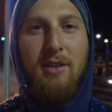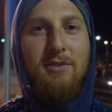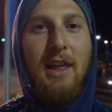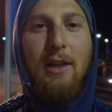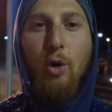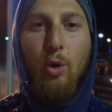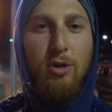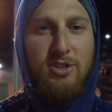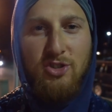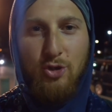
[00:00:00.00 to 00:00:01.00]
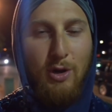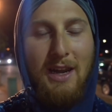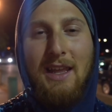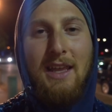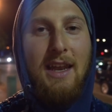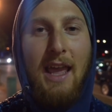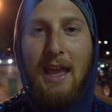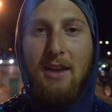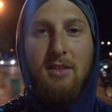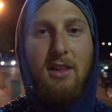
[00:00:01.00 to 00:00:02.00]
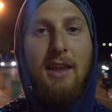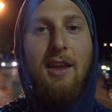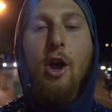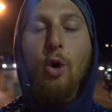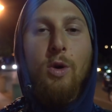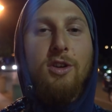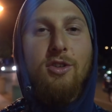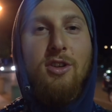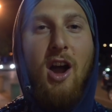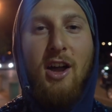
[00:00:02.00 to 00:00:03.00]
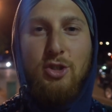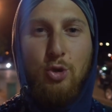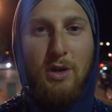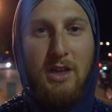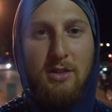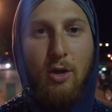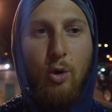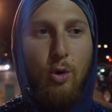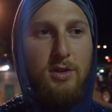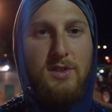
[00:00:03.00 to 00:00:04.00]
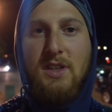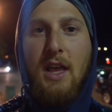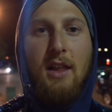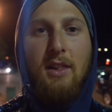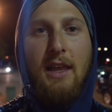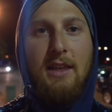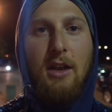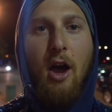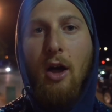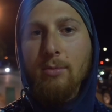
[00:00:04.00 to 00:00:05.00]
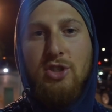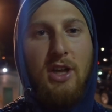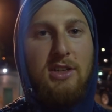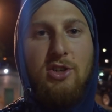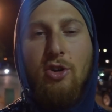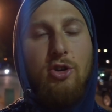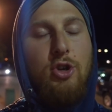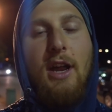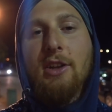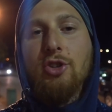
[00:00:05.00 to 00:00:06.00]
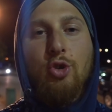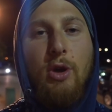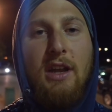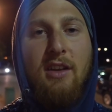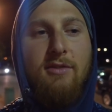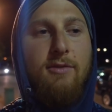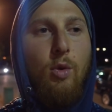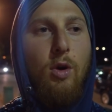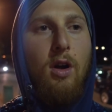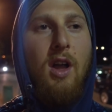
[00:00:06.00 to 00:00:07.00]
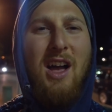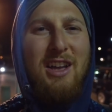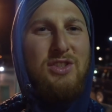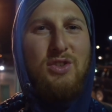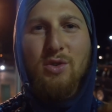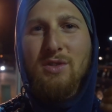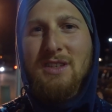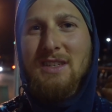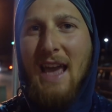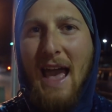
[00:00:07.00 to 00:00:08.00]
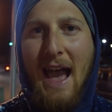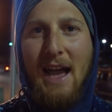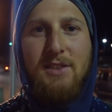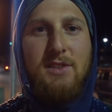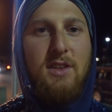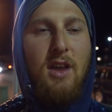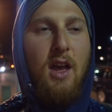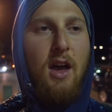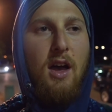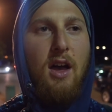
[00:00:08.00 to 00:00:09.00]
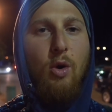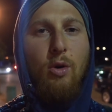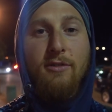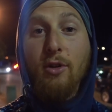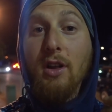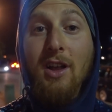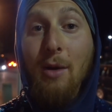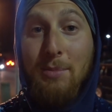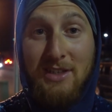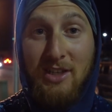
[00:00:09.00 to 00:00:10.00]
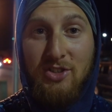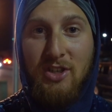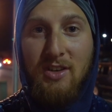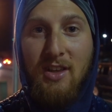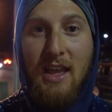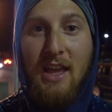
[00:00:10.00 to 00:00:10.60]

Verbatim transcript: of like horse training and handling where you're not treating the horse like an object tr trying to train it for a certain task uh, or for a competition.